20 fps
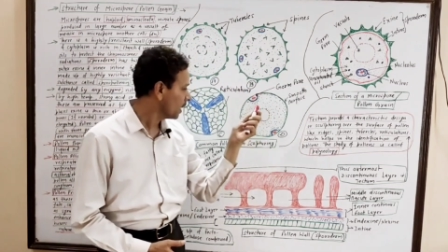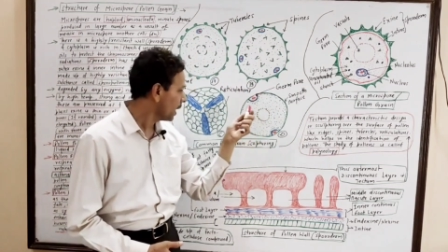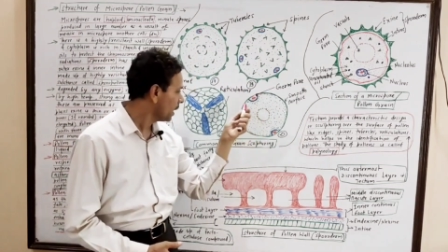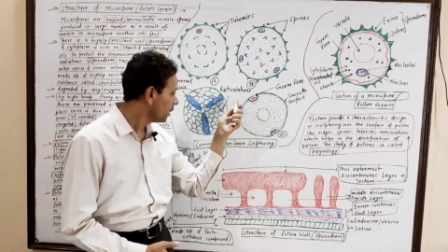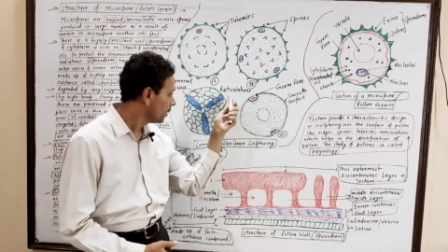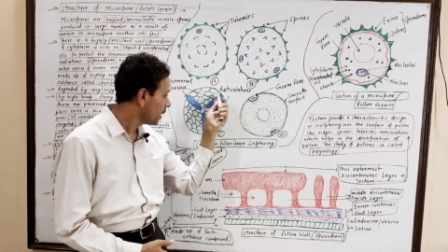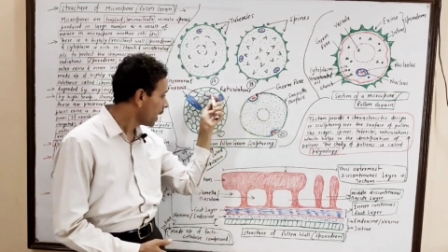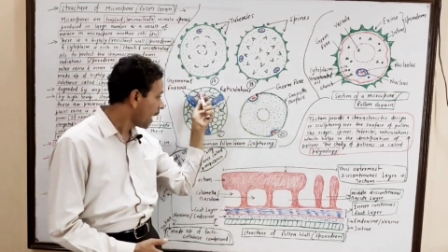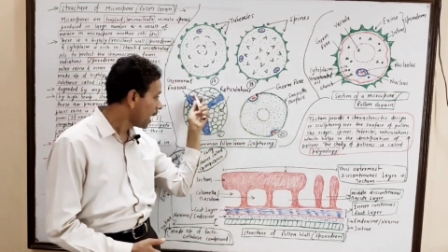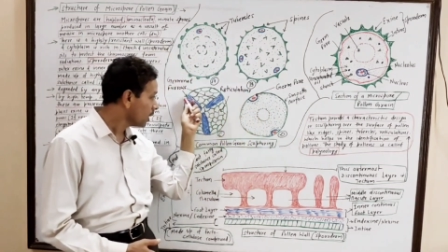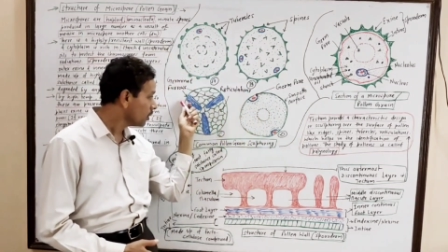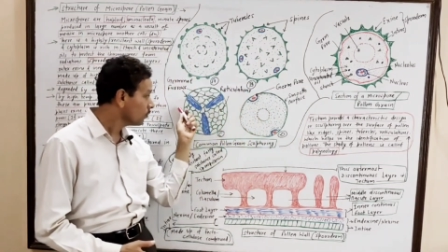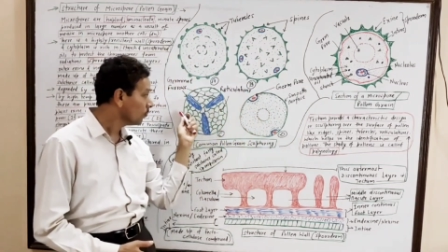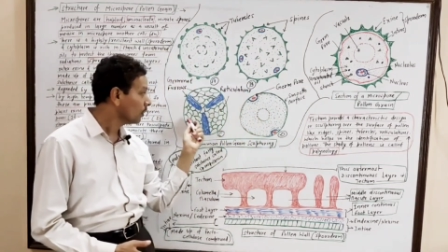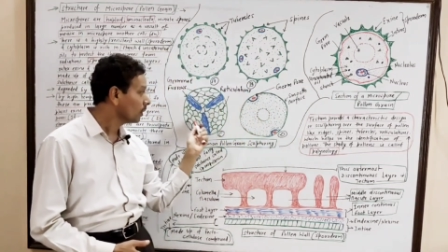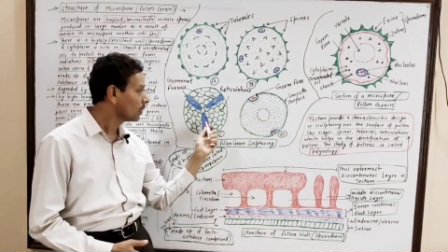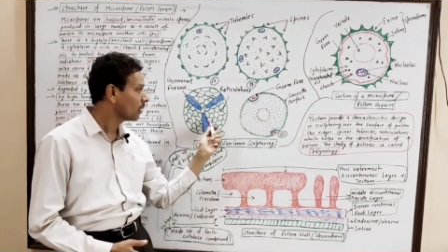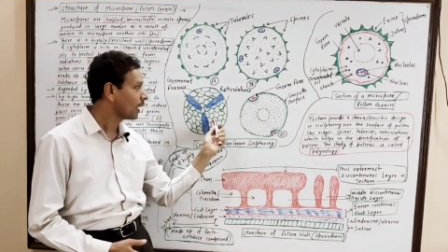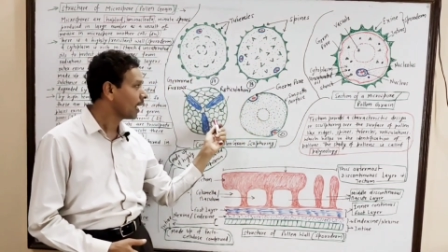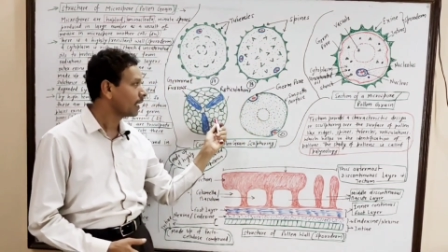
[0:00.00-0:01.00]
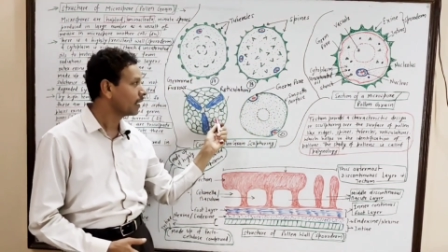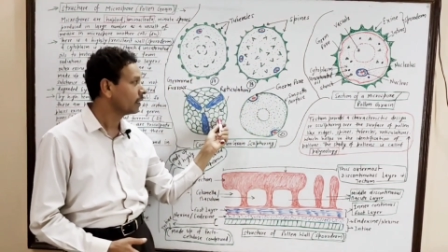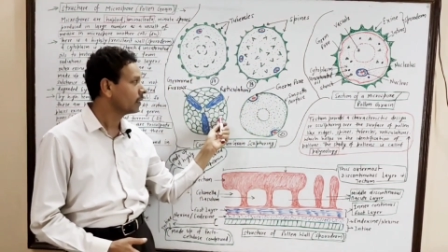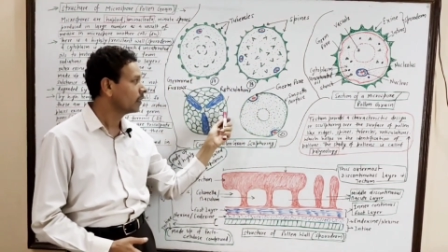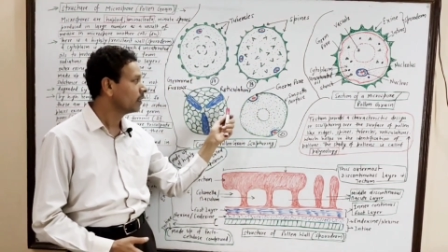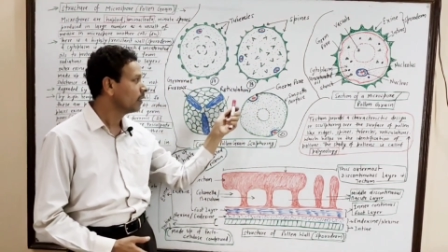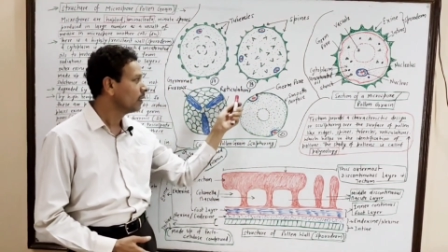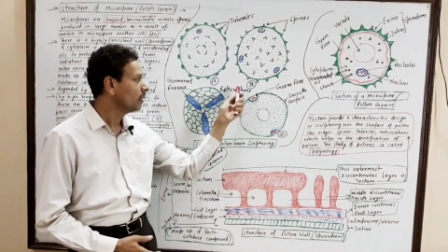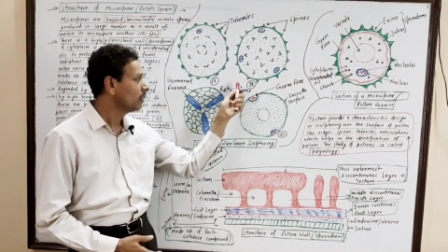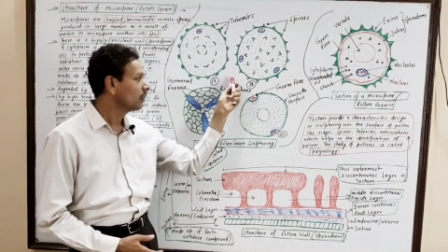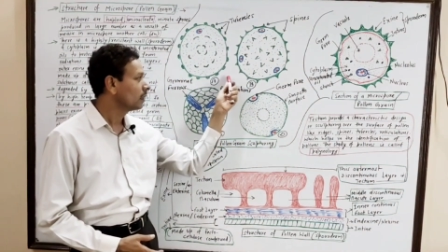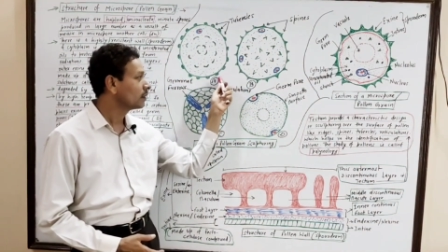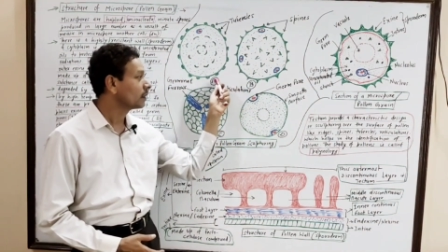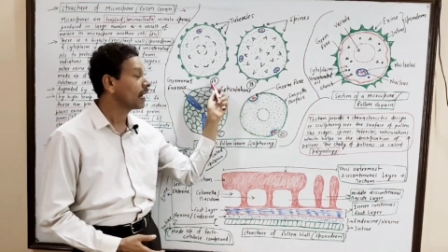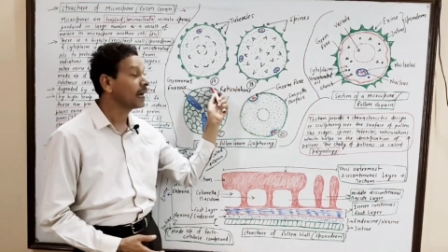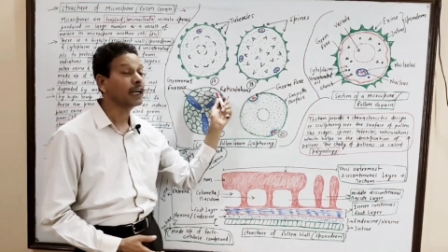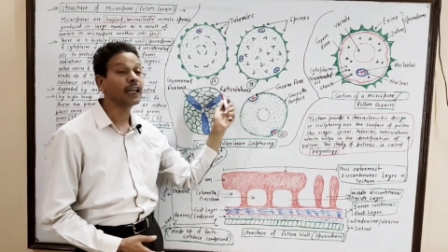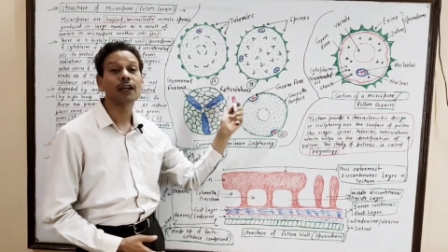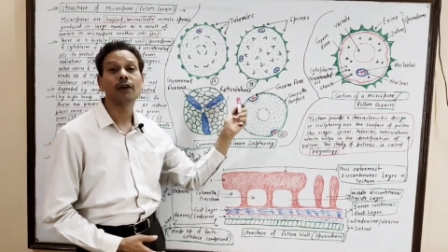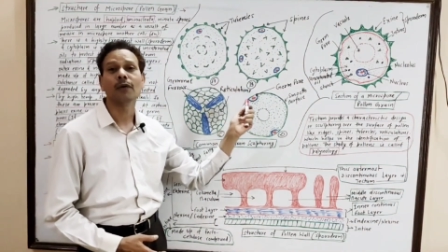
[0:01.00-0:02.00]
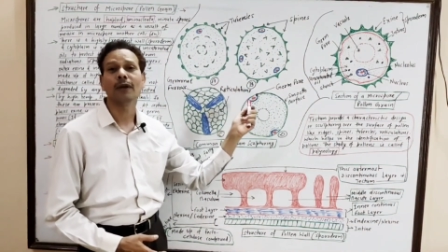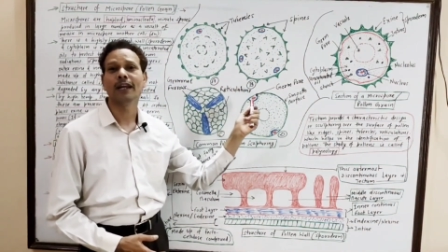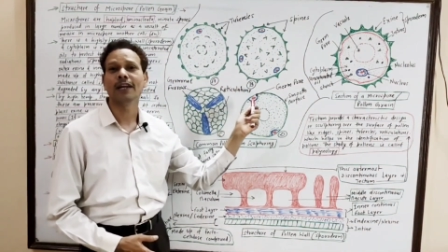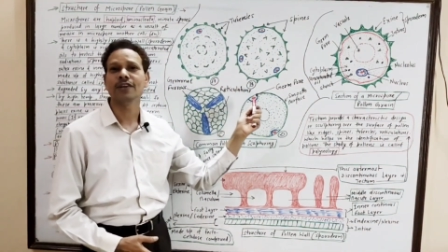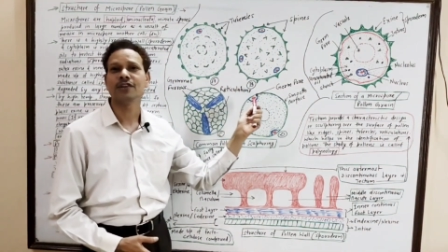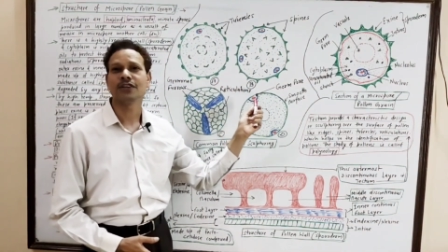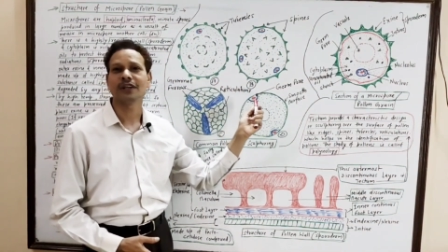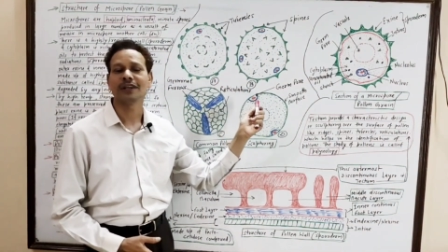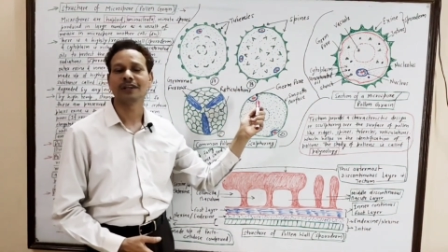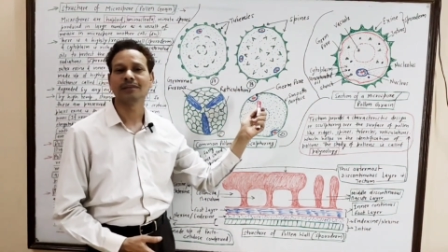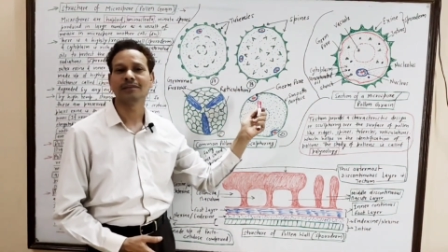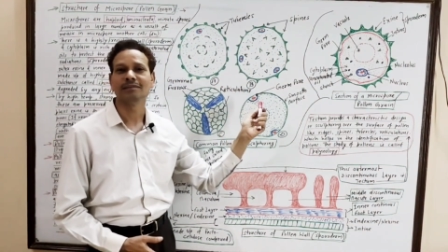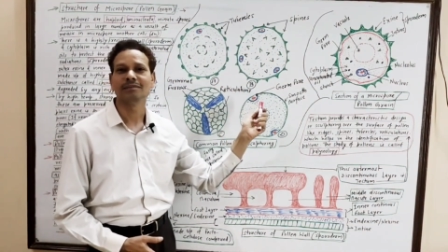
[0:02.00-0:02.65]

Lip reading: a network-like reticulation.